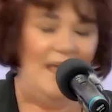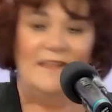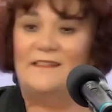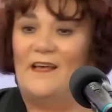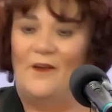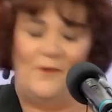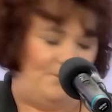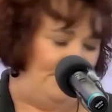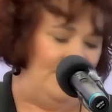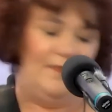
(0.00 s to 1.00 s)
So,
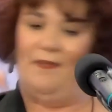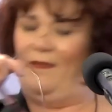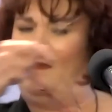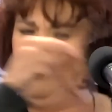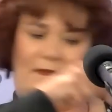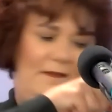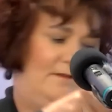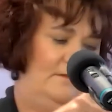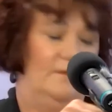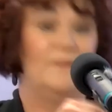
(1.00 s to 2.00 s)

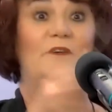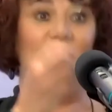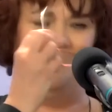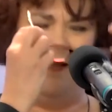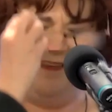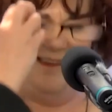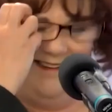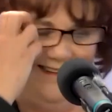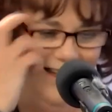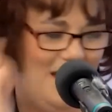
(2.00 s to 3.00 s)
excuse me.
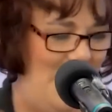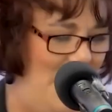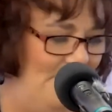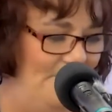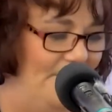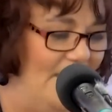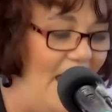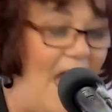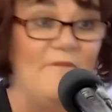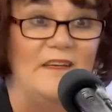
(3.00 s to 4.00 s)

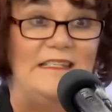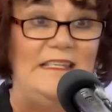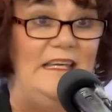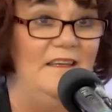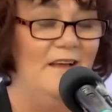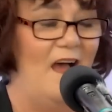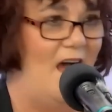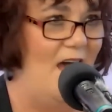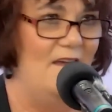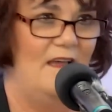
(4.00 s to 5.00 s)
Advocacy.
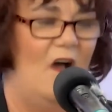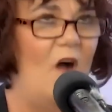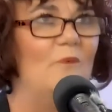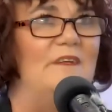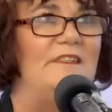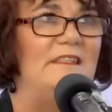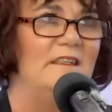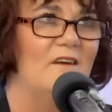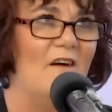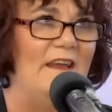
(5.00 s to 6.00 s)
I wish
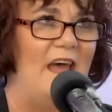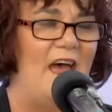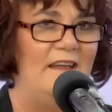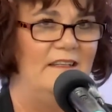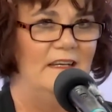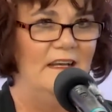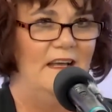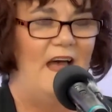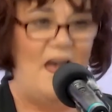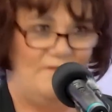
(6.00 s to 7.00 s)
that I'd had
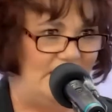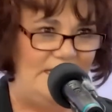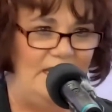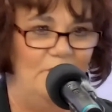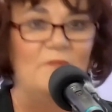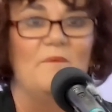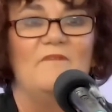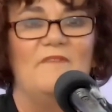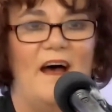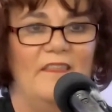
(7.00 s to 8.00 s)
advocacy with my
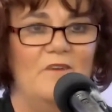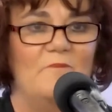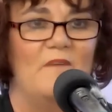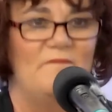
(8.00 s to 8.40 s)
father, and my